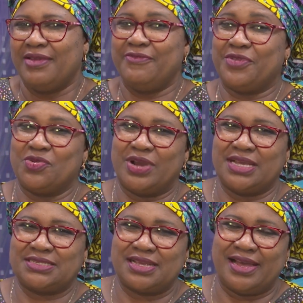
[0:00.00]

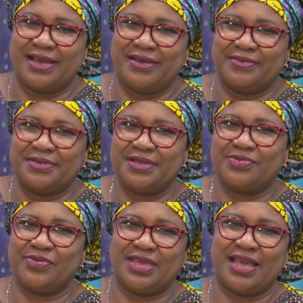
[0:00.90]
viewers, um
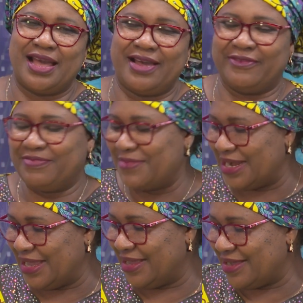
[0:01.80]
we have
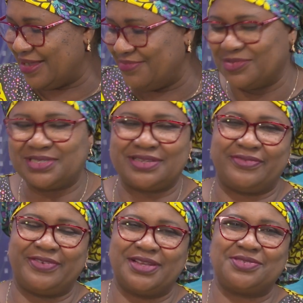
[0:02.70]
Mala'ika
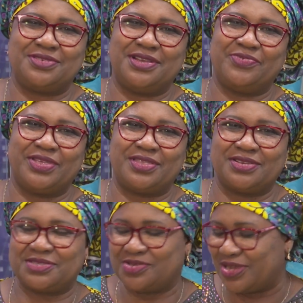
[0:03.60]
Mustapha today with
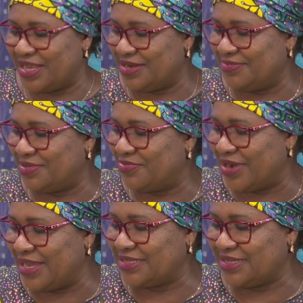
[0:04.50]
us talking about
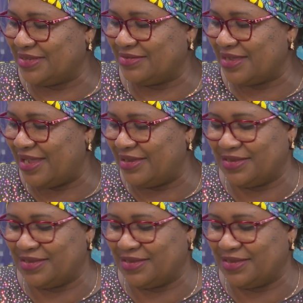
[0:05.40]
writing uh,